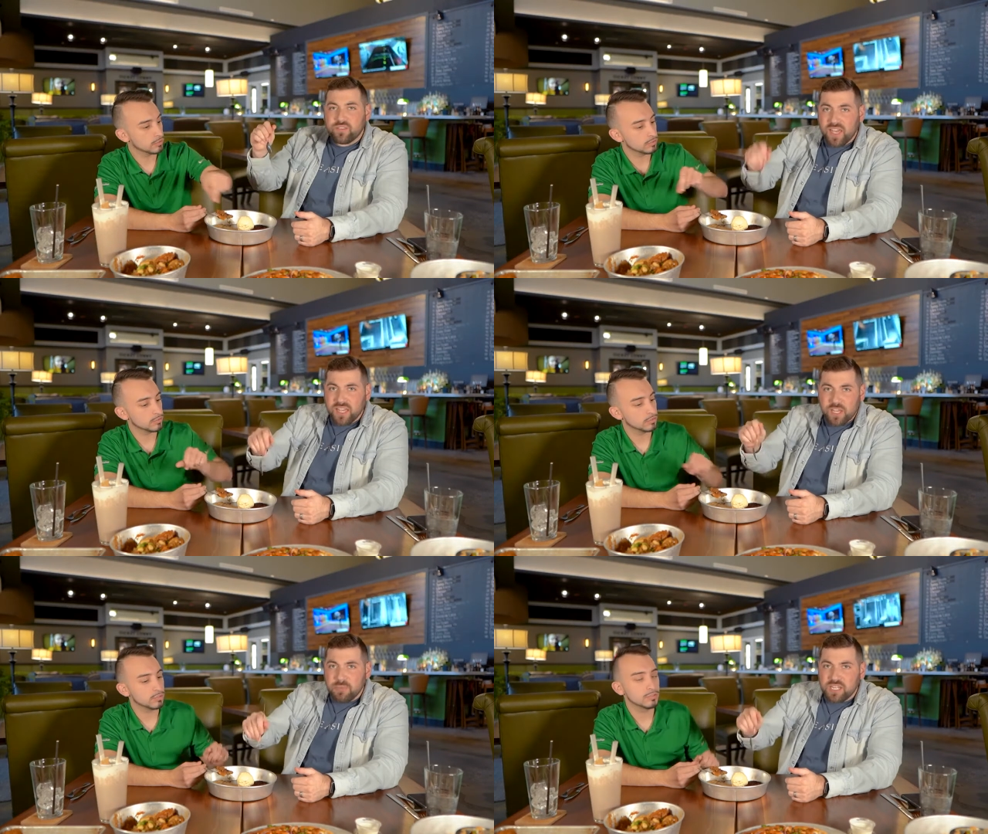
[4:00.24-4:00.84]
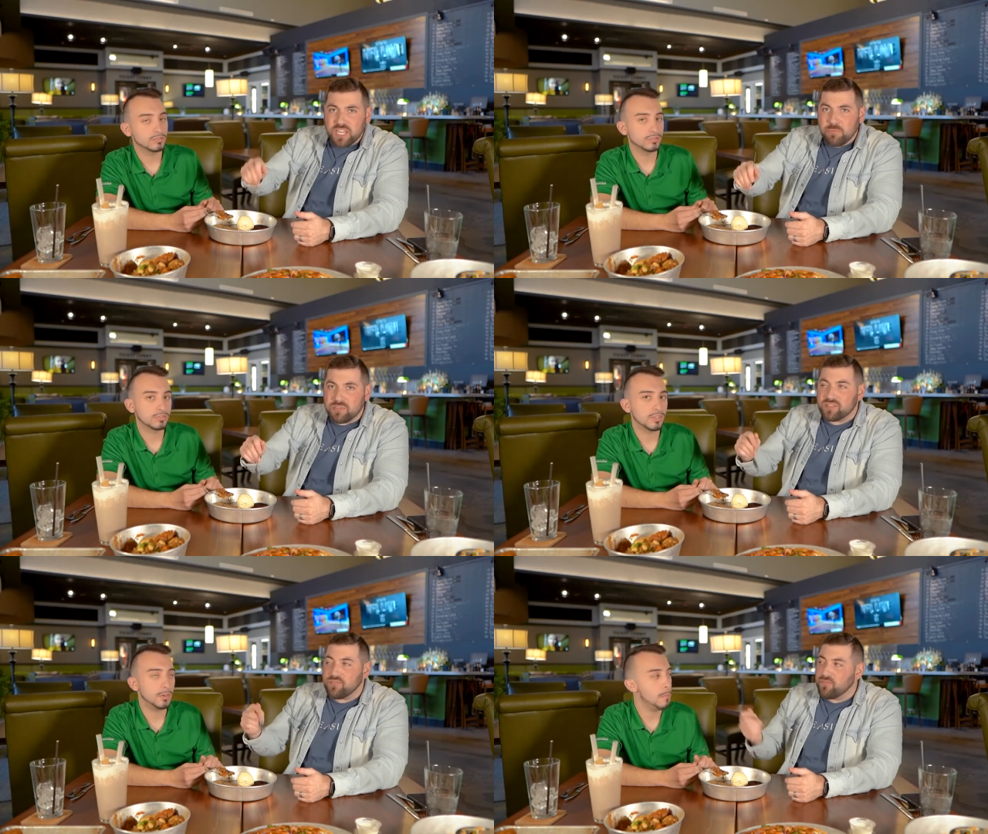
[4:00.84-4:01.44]
Speaker 1: That M&M
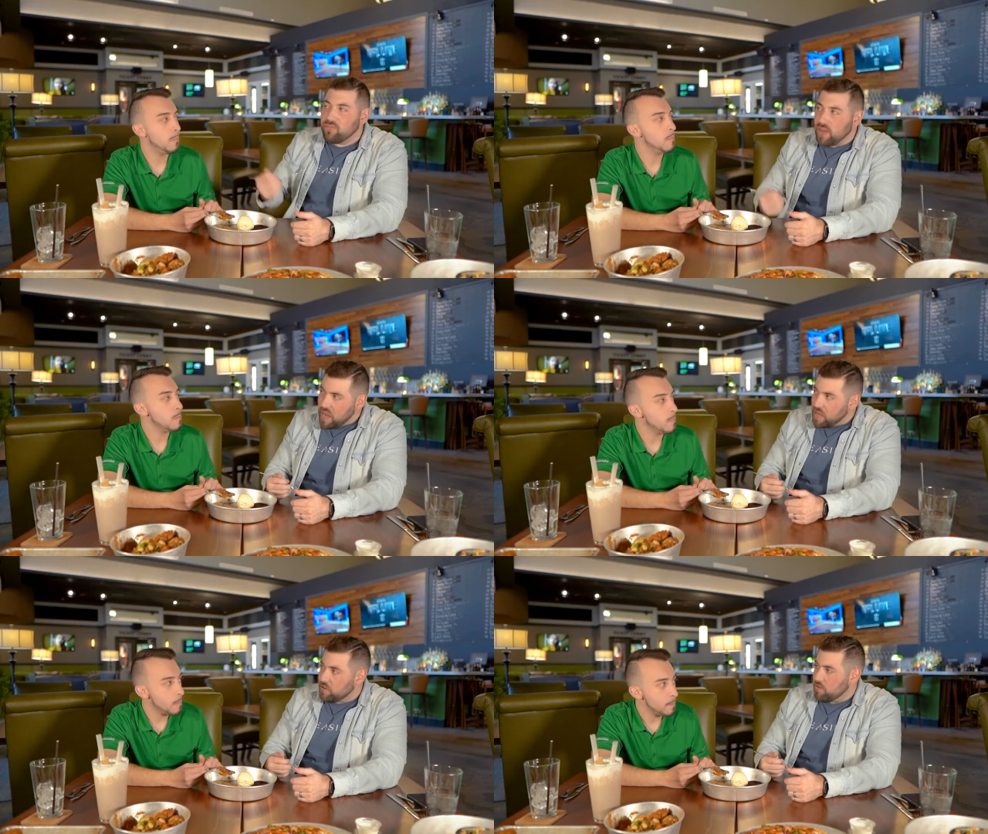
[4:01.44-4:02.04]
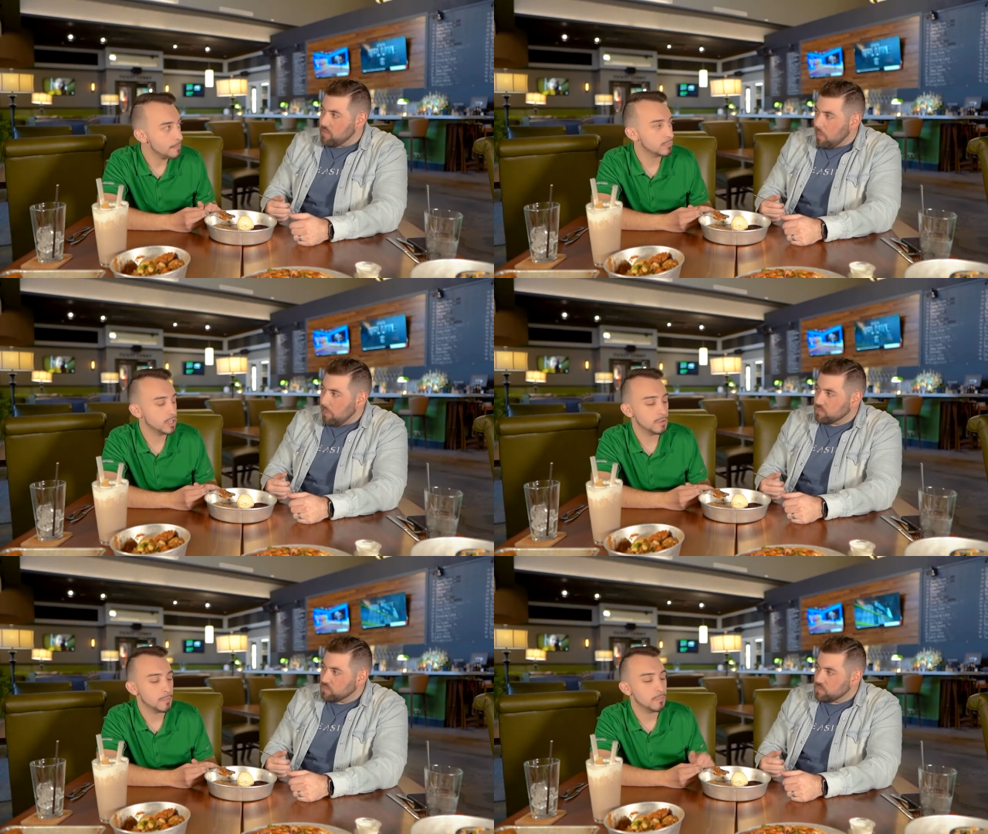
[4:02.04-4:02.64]
is fire.
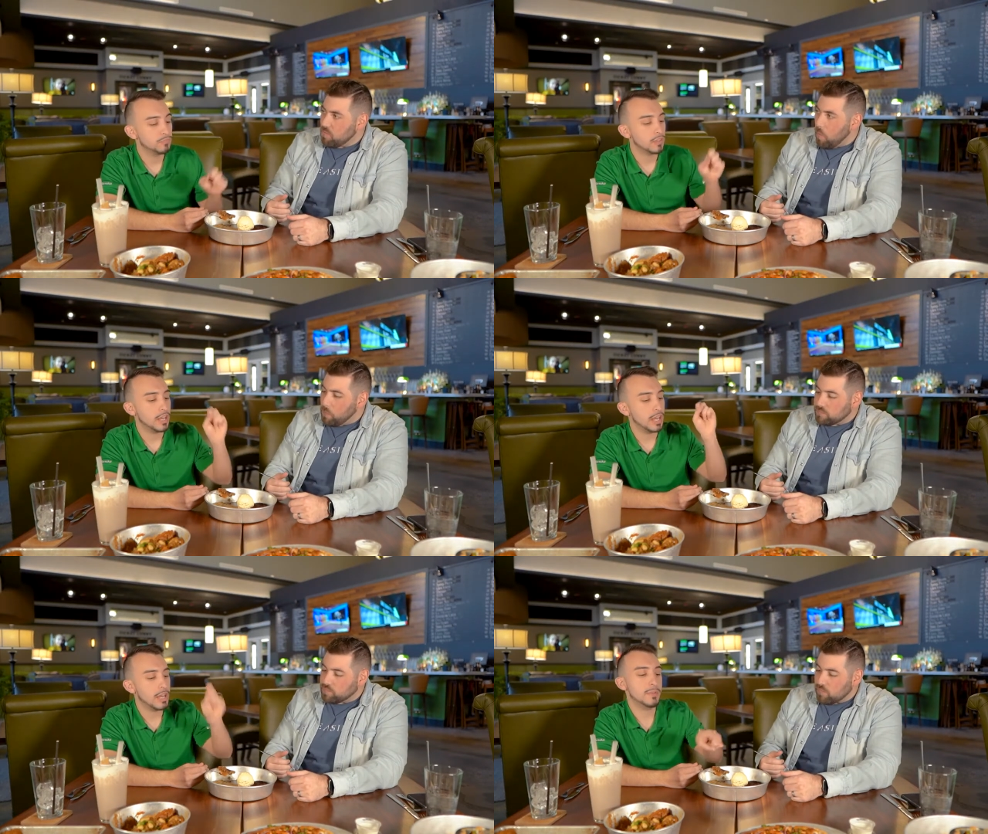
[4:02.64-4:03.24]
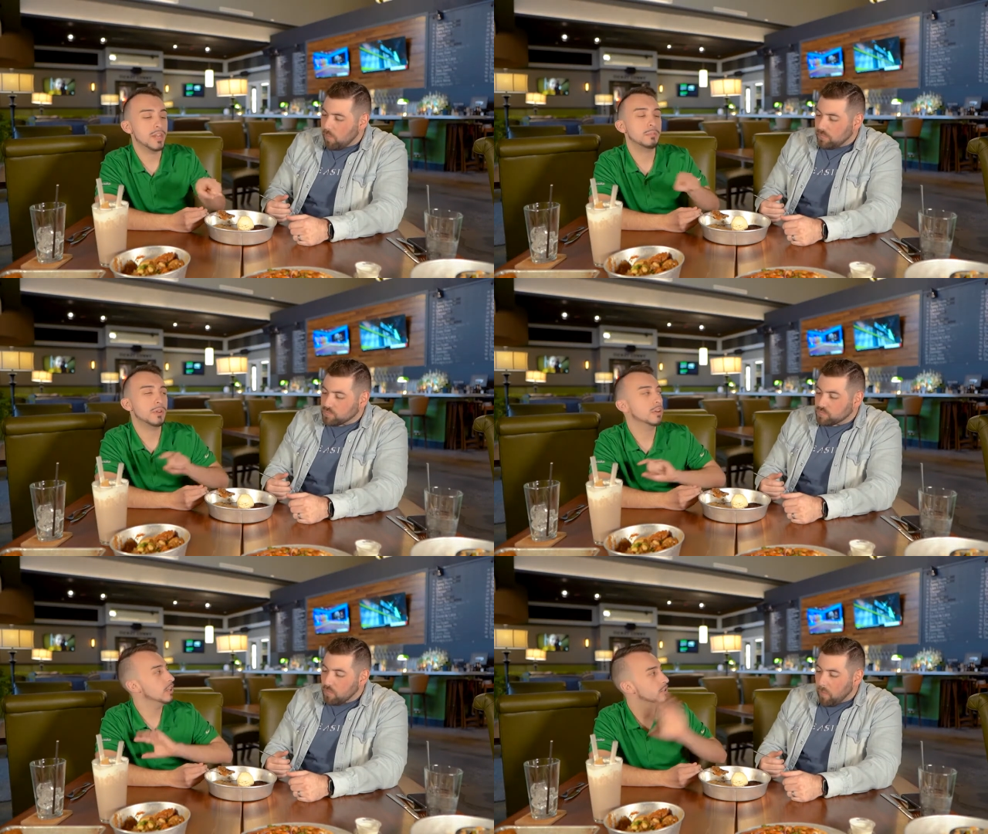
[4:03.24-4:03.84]
Speaker 2: Dude, M&M
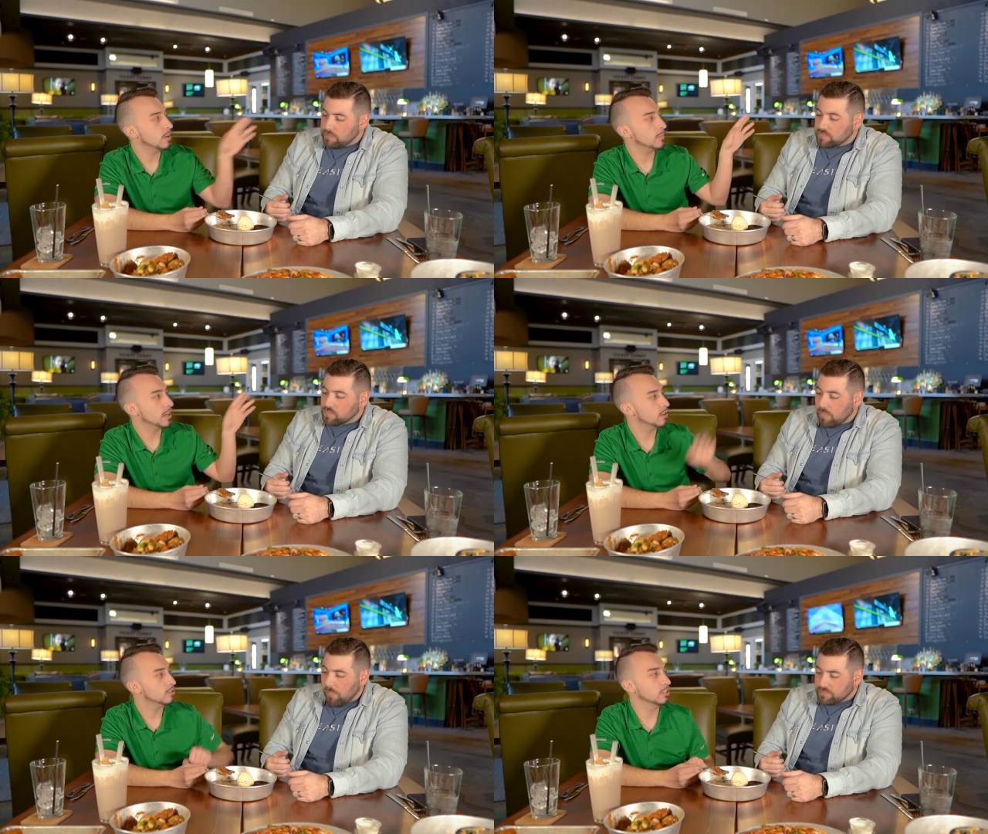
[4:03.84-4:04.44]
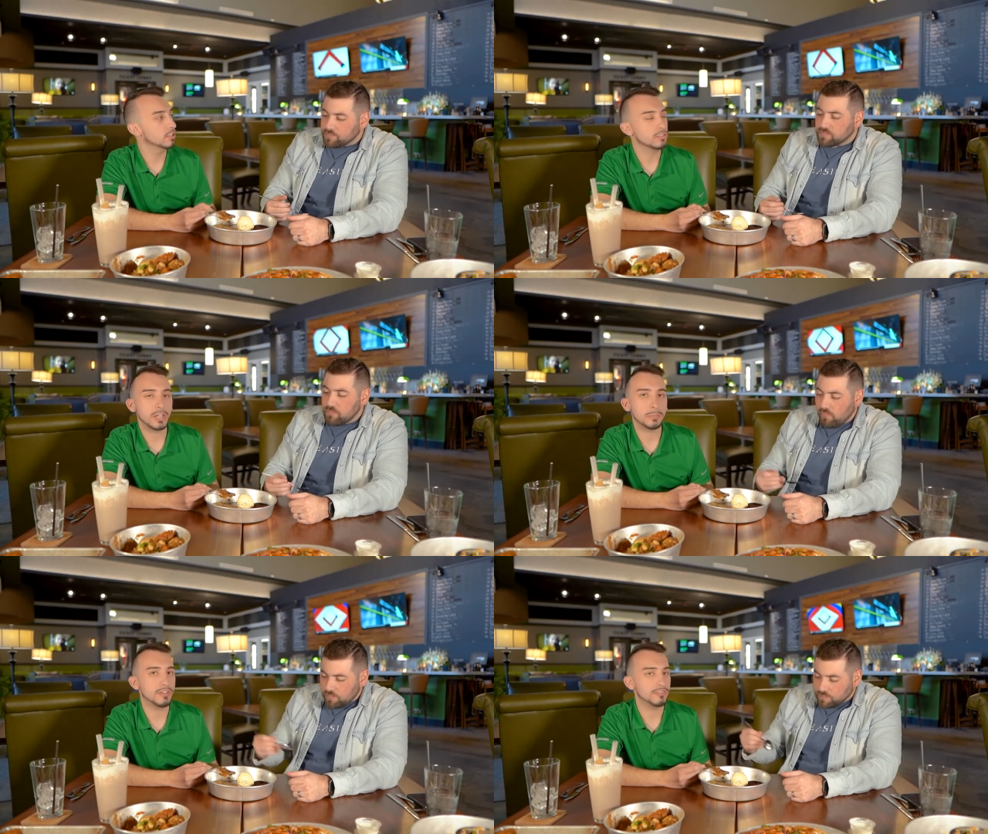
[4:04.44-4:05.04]
cookies are my go-to.
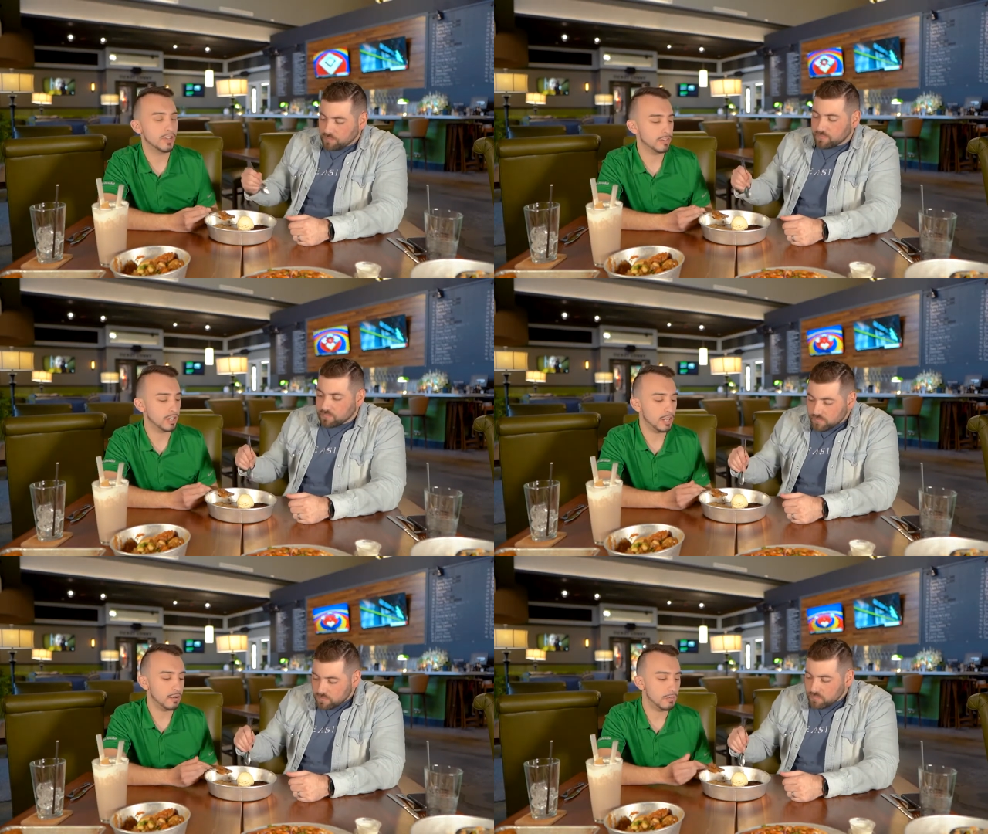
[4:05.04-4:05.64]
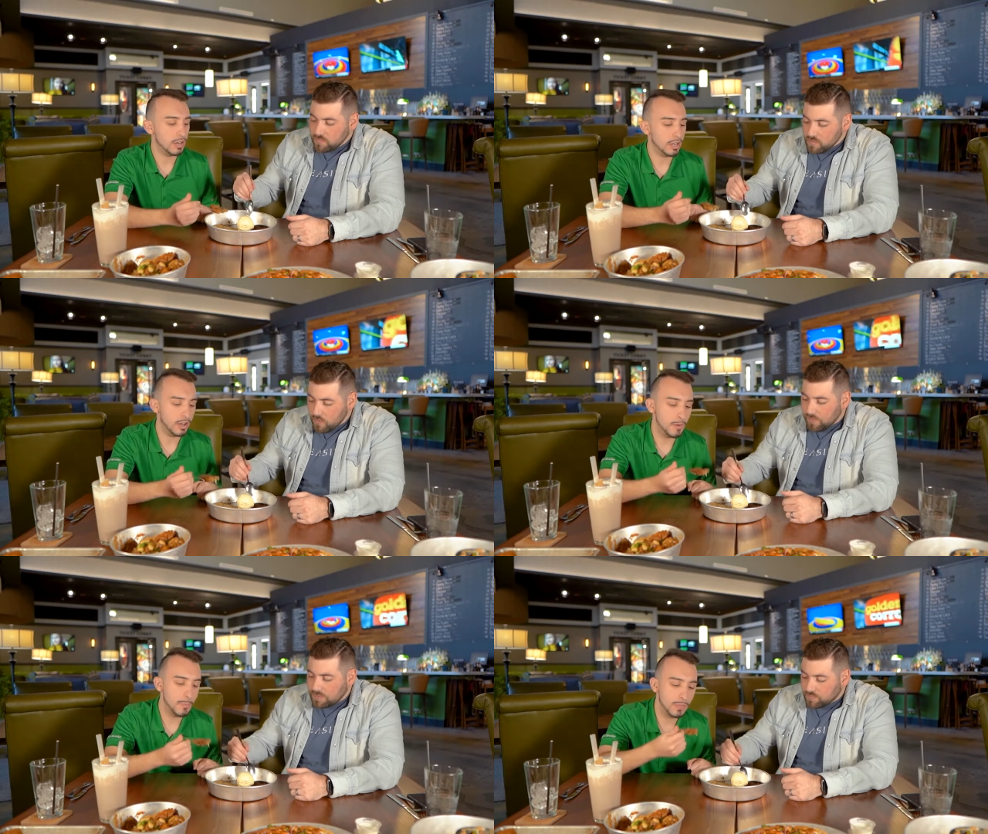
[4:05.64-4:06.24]
They're my favorite anywhere I go.